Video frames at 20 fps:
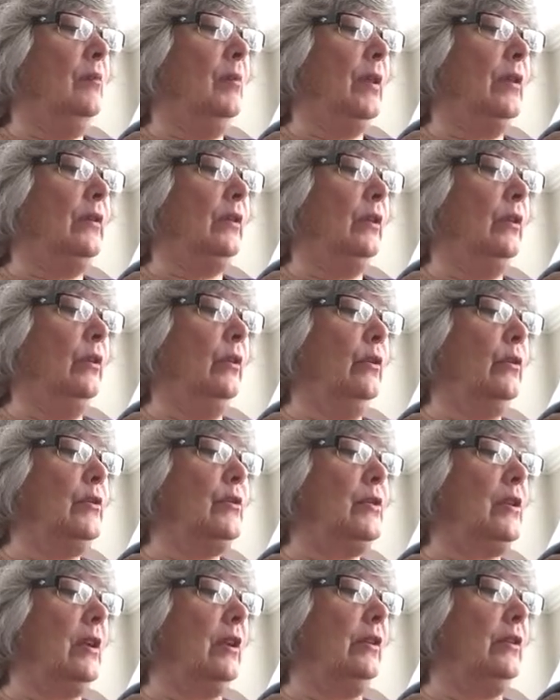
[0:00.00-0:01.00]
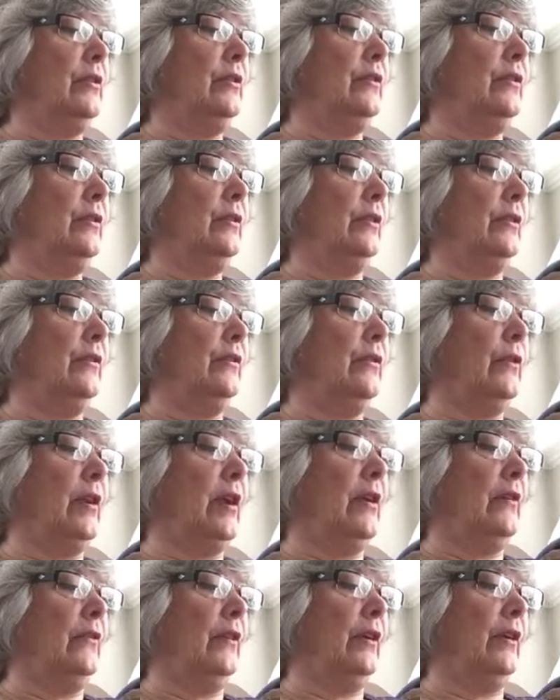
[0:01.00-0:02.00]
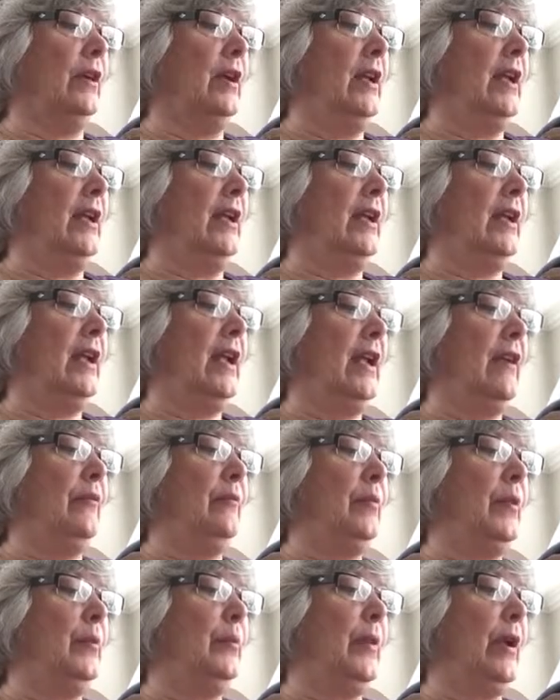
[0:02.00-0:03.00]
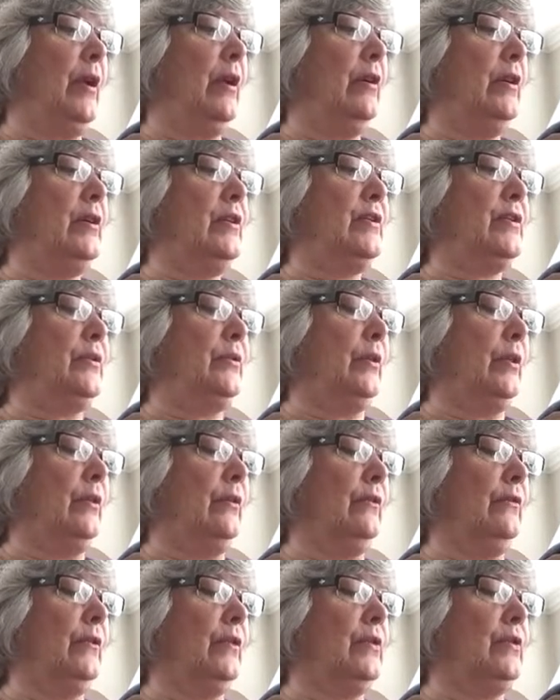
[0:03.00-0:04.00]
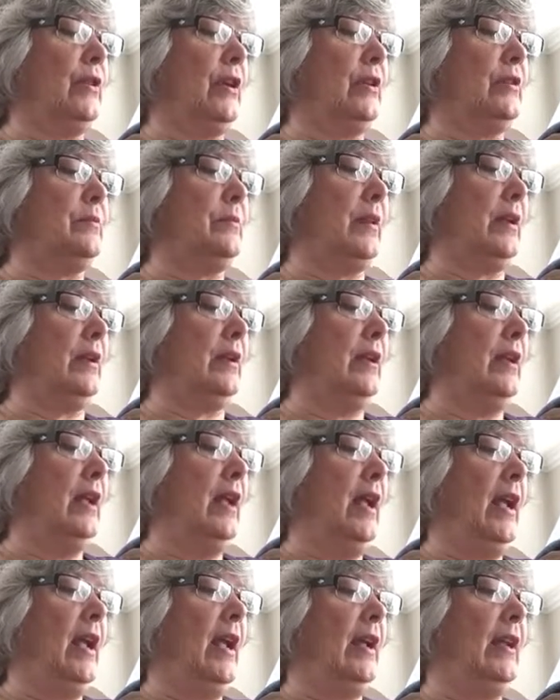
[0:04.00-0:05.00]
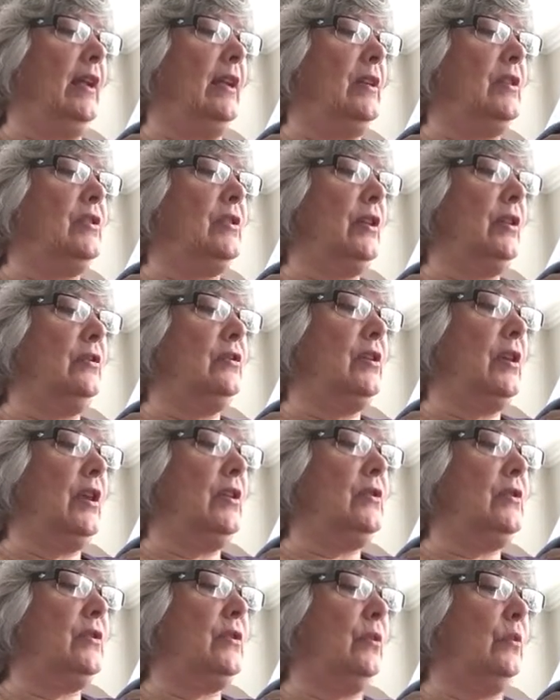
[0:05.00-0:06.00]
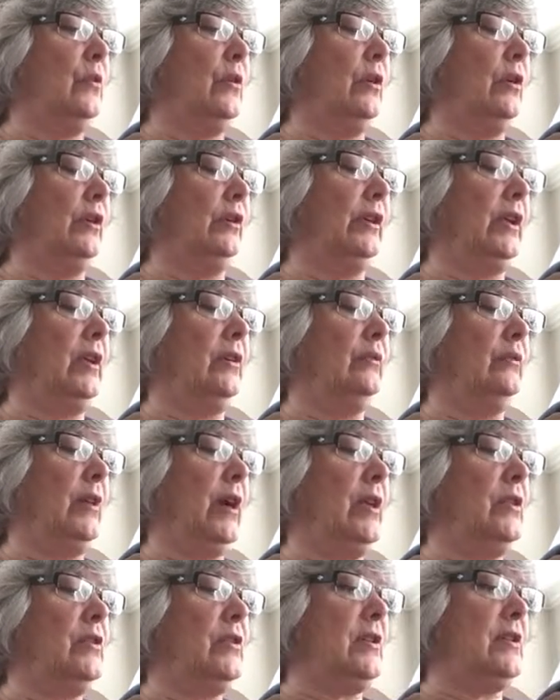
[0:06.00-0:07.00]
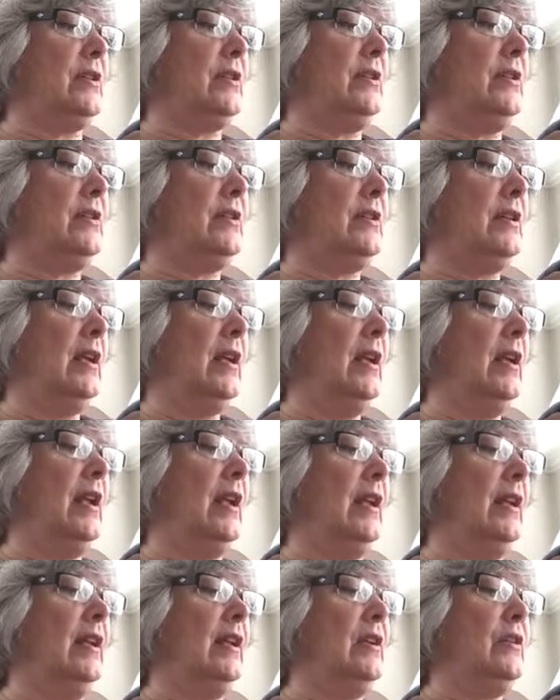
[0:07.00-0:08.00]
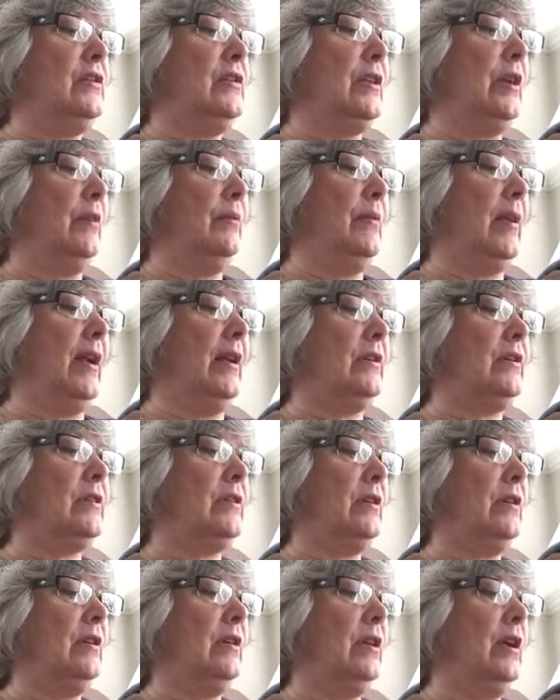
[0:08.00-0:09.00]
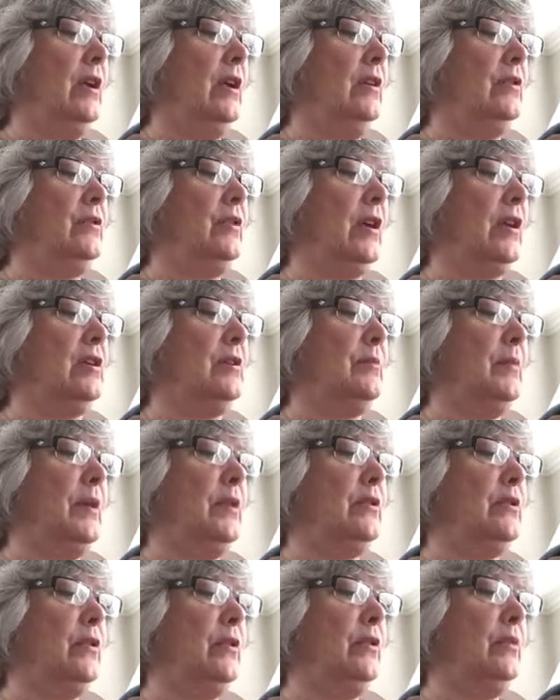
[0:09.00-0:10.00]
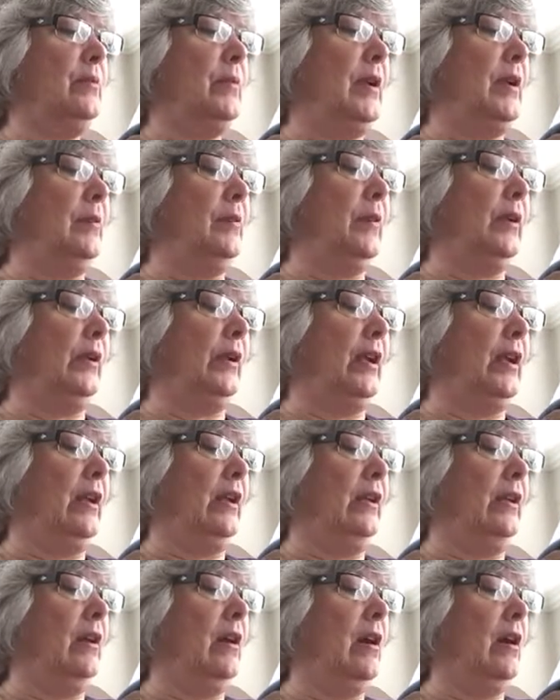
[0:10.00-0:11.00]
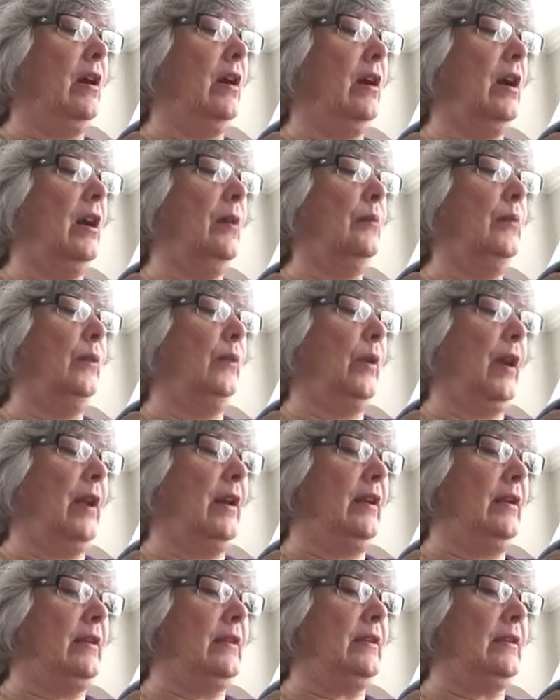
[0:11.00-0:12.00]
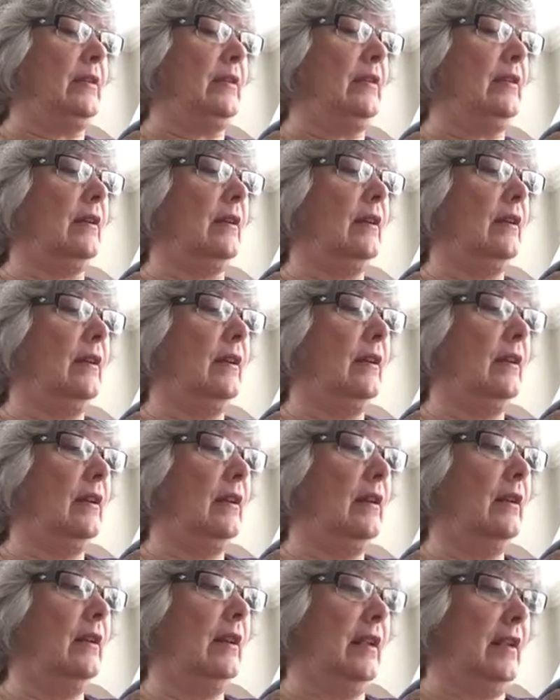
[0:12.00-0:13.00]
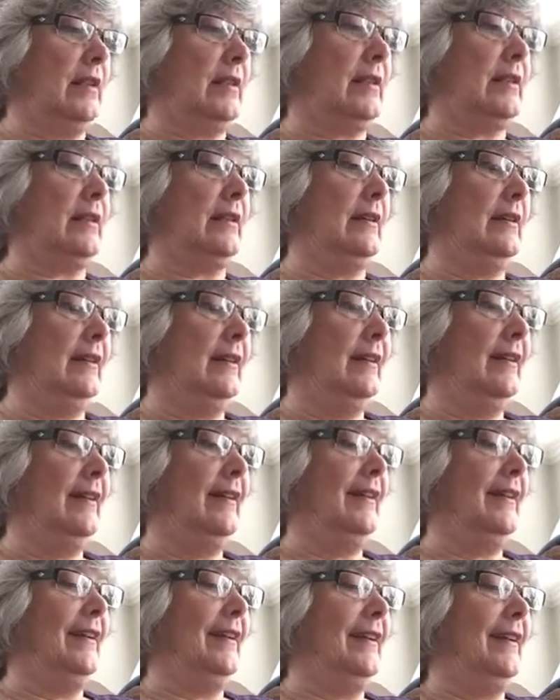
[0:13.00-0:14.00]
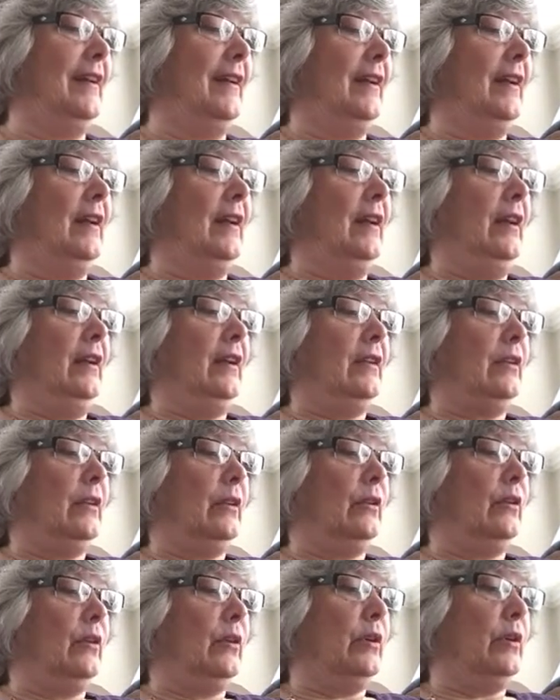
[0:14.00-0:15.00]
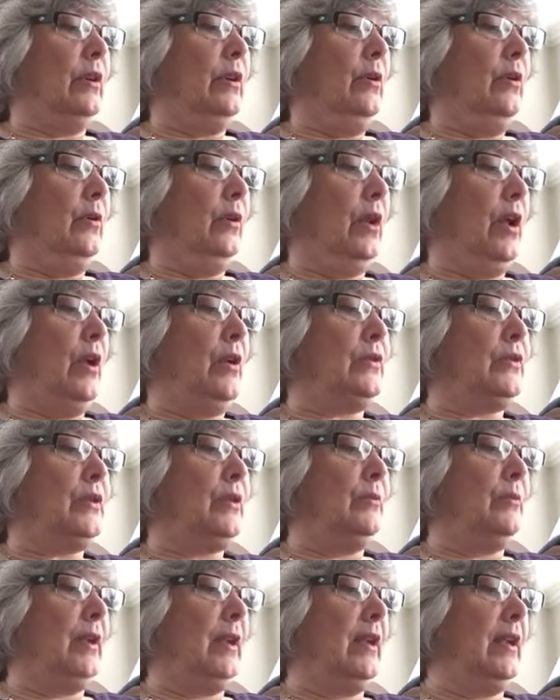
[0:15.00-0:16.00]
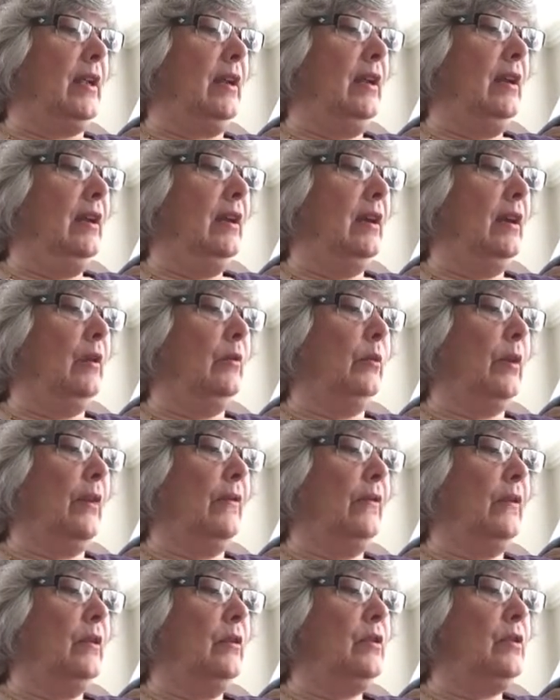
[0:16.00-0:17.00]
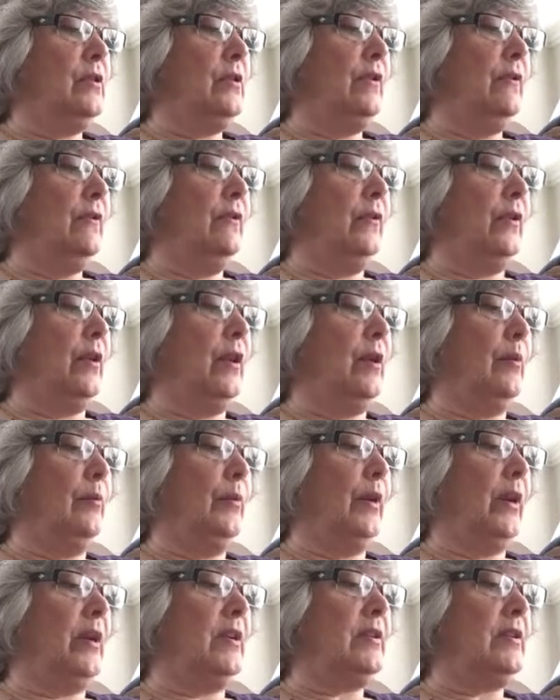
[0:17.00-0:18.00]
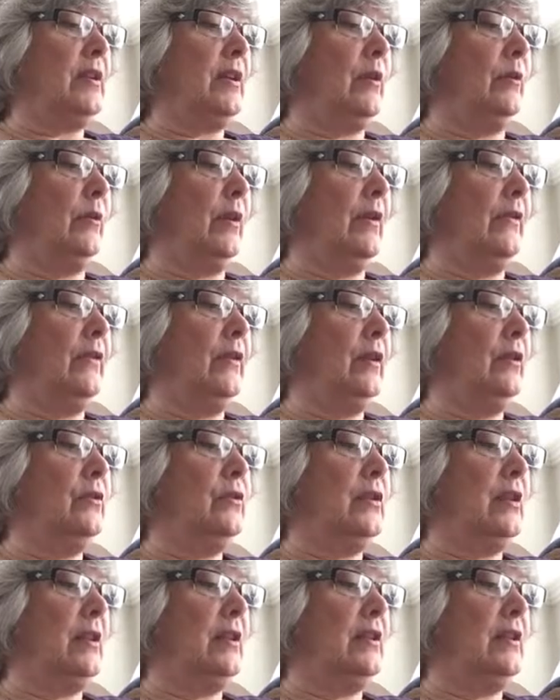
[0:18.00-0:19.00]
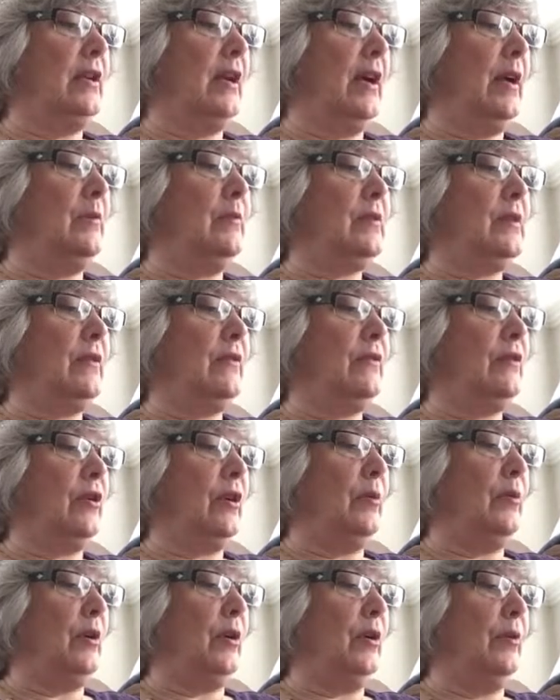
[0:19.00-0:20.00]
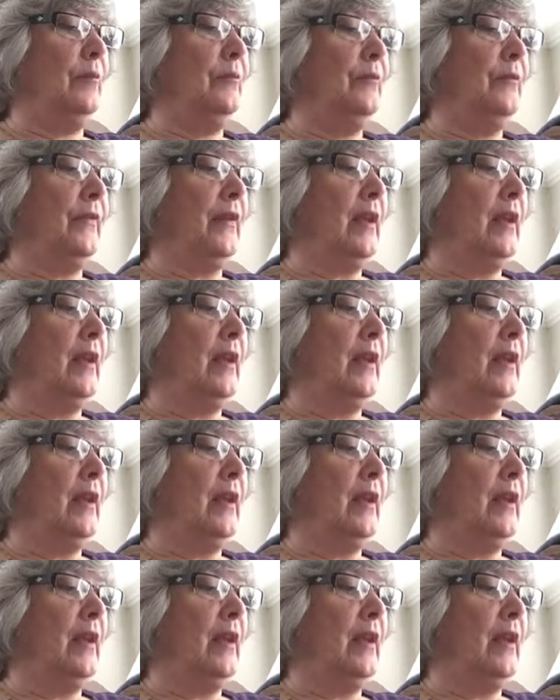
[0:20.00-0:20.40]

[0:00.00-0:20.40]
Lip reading: But the Lord shall endure forever. He hath prepared his throne for judgment, and he shall judge the world in righteousness, and he shall master judgment to the people in uprightness. The Lord will also be a refuge for the oppressed, a refuge in times of trouble.